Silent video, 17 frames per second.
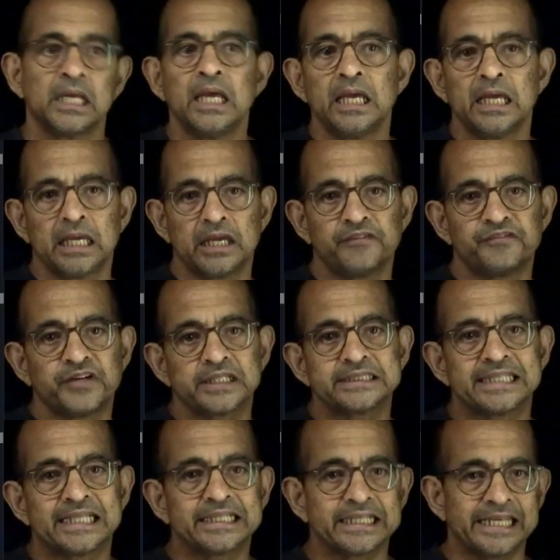If I
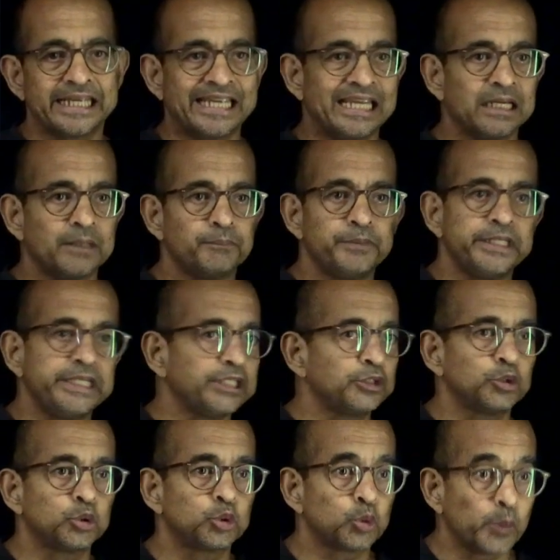set A and B
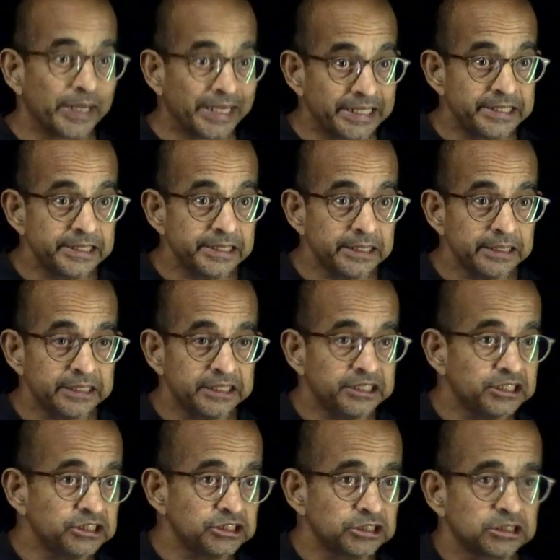to 20
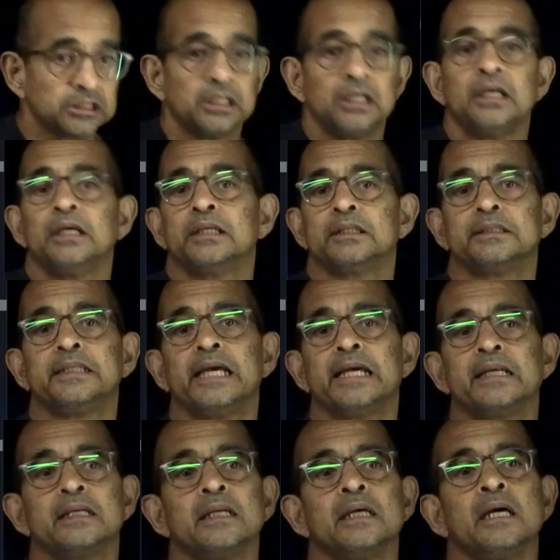each,
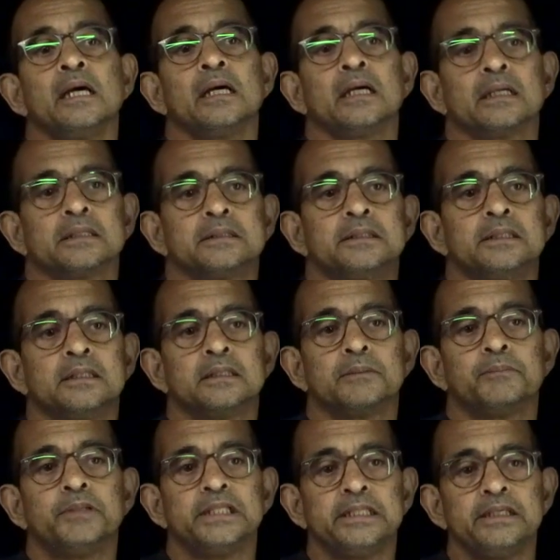then the
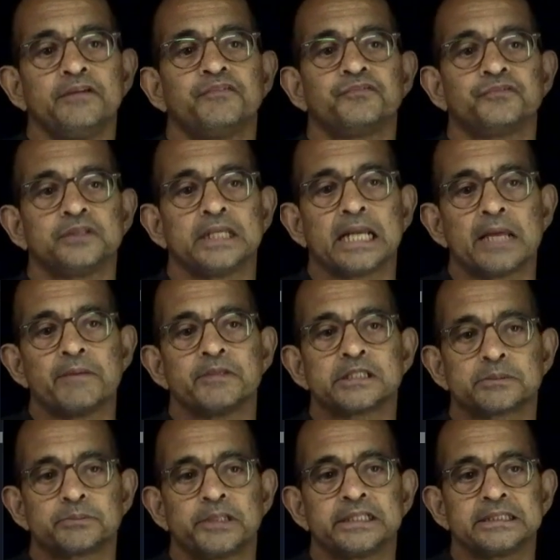belief that I'm
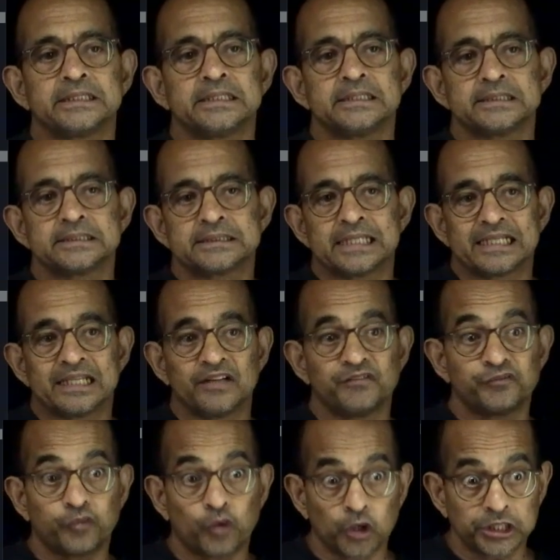expressing is that in
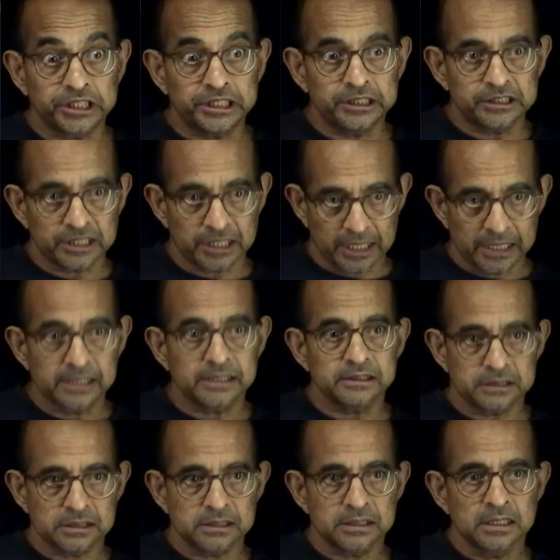40
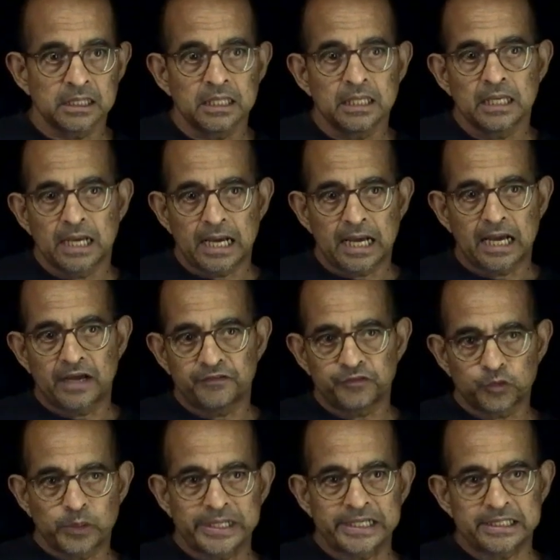trials I have
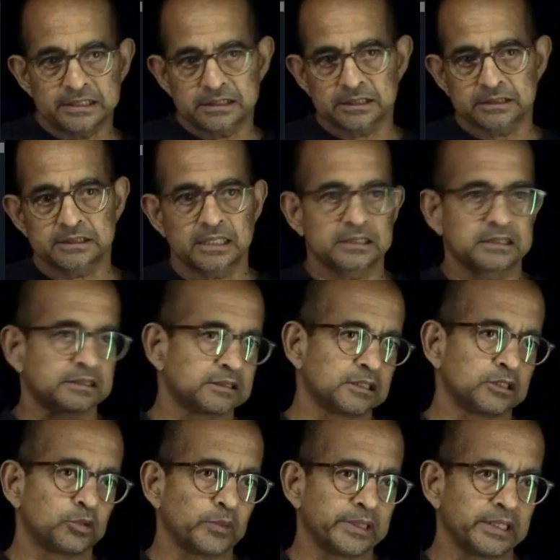20 successes and
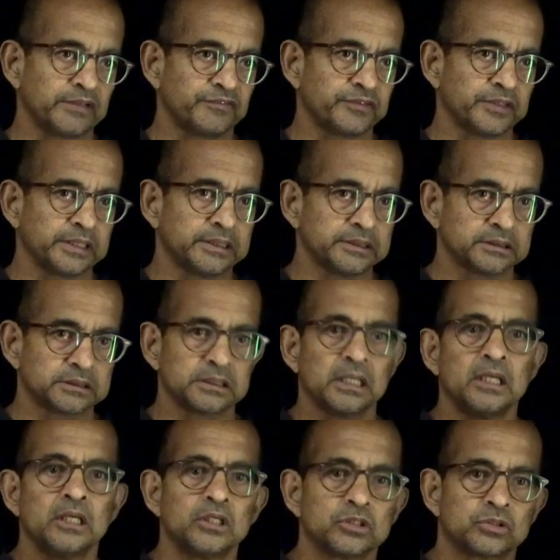20 failures.
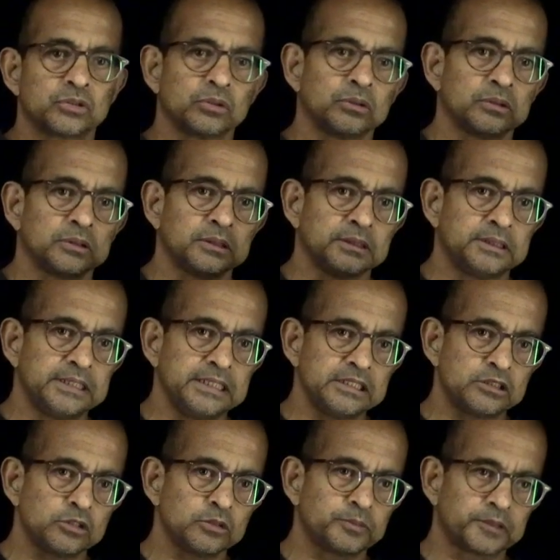So these
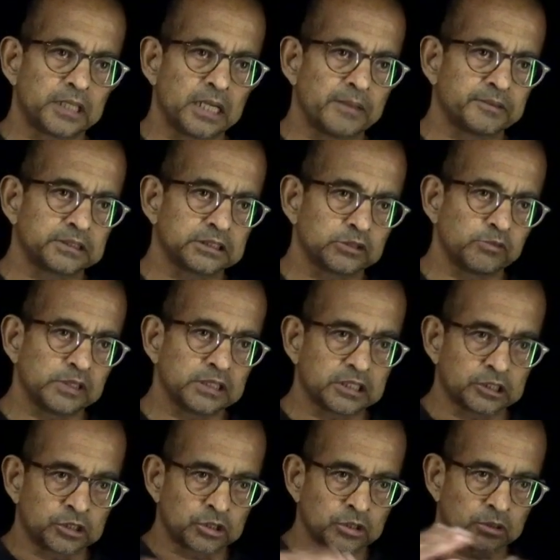two parameters will
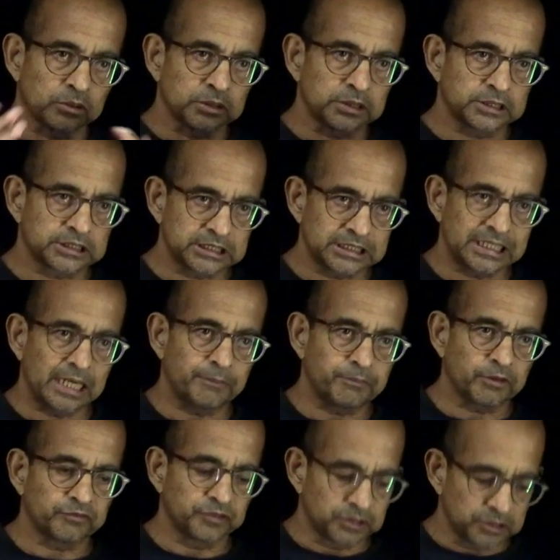control the shape
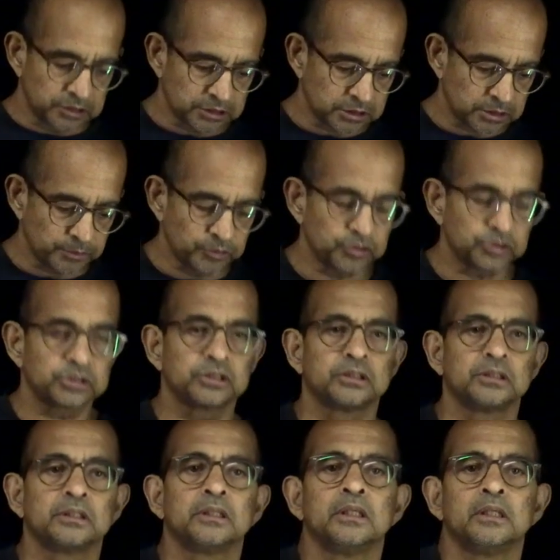of the
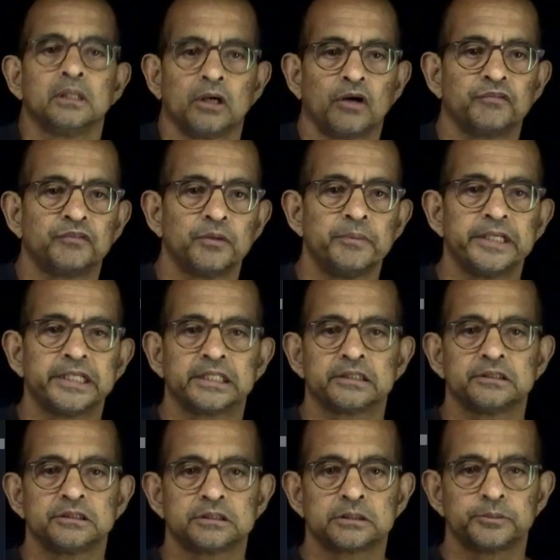distribution of the beta
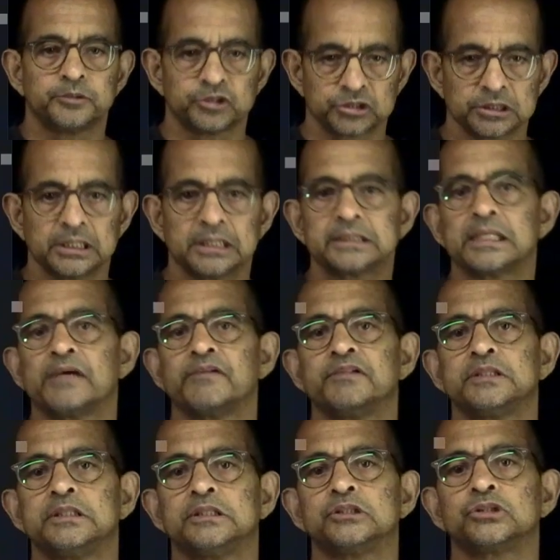distribution, as I will
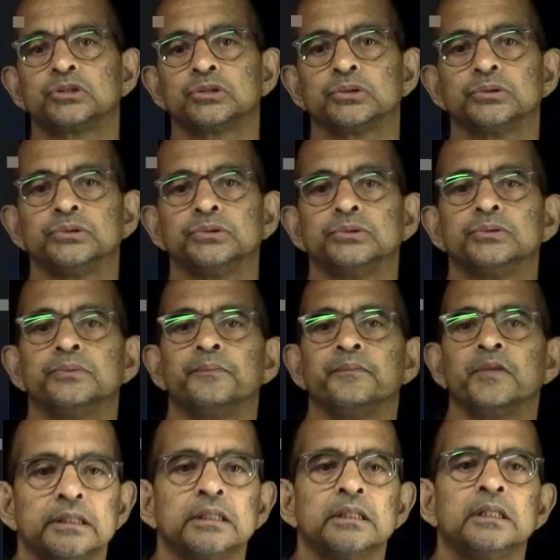just show you.
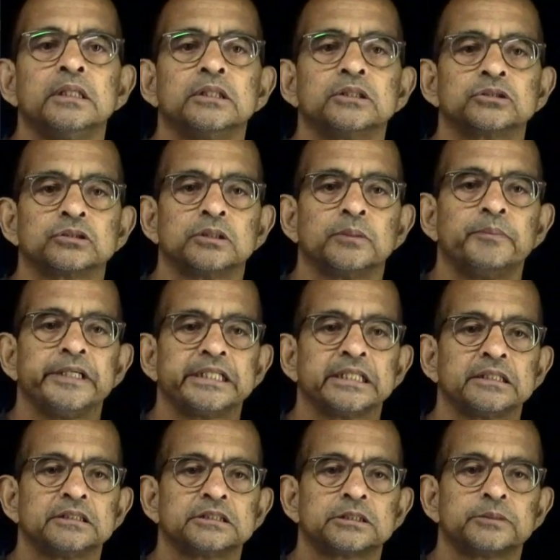So the beta
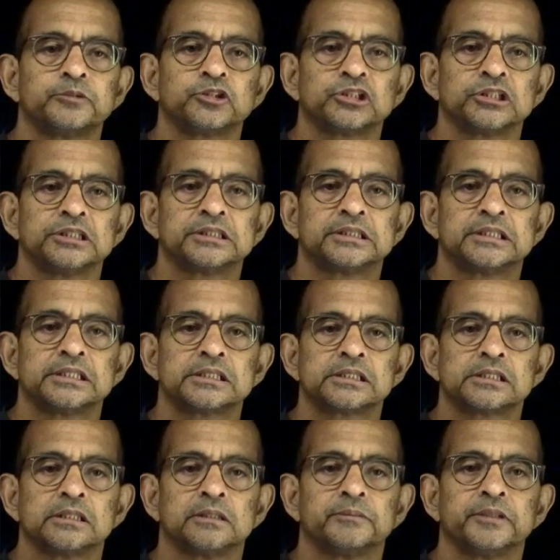distribution is this
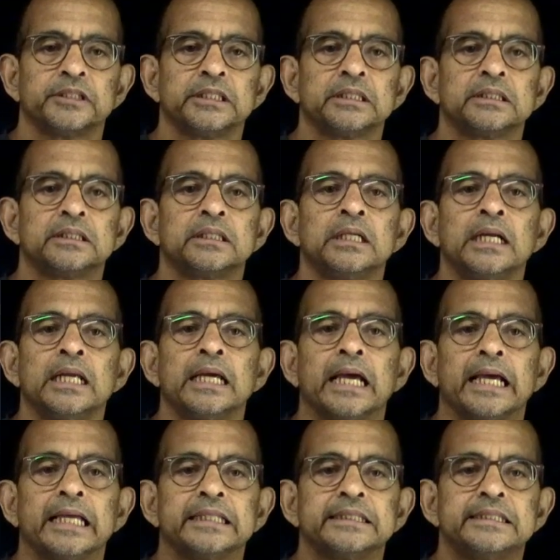term here,
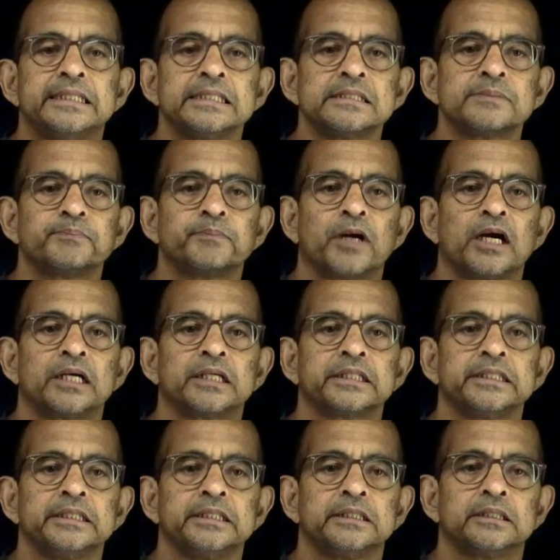and this part
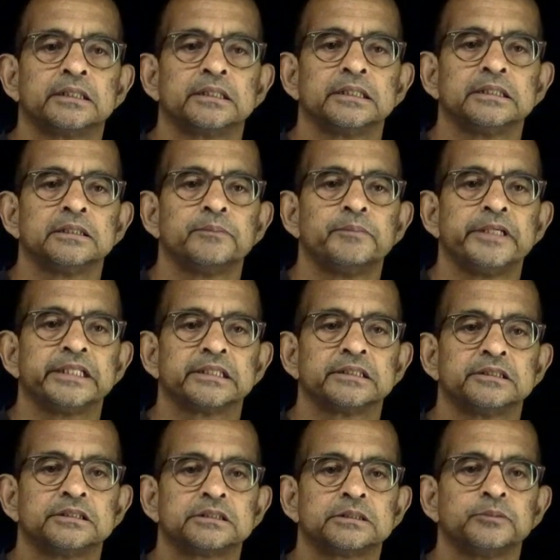here in the beta
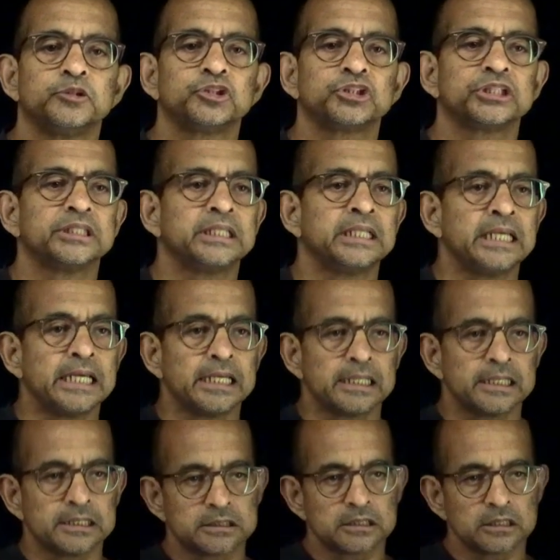distribution
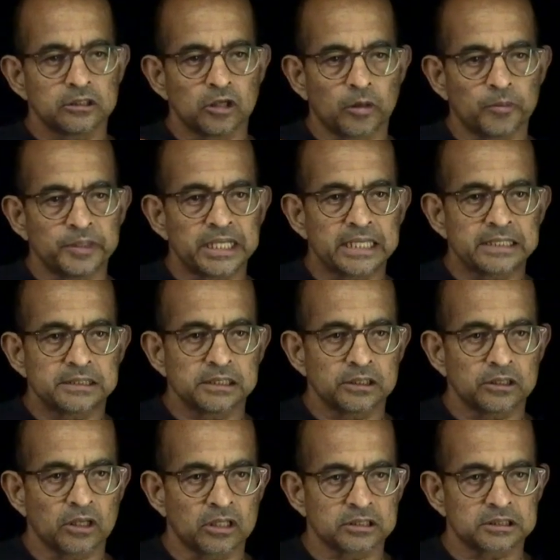is the normalizing
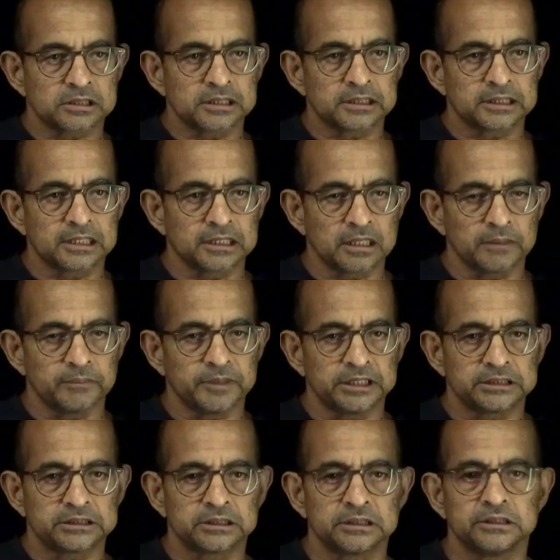constant that I
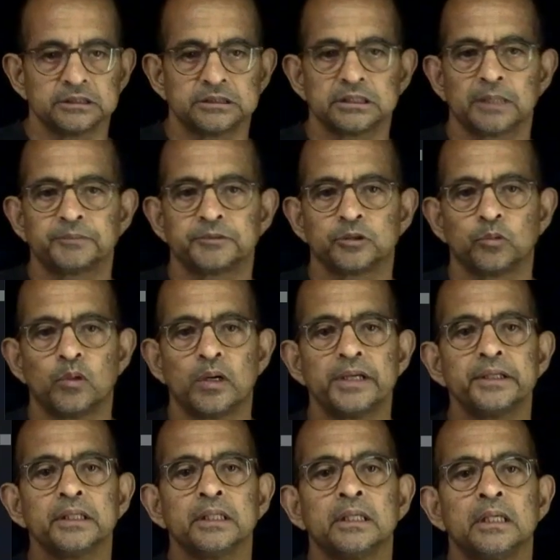mentioned in chapter
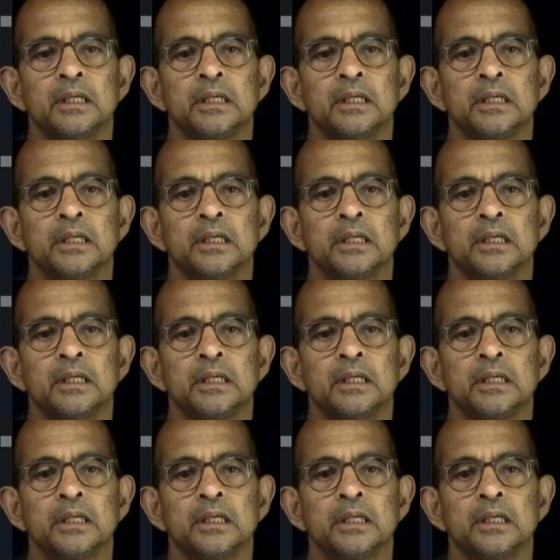1.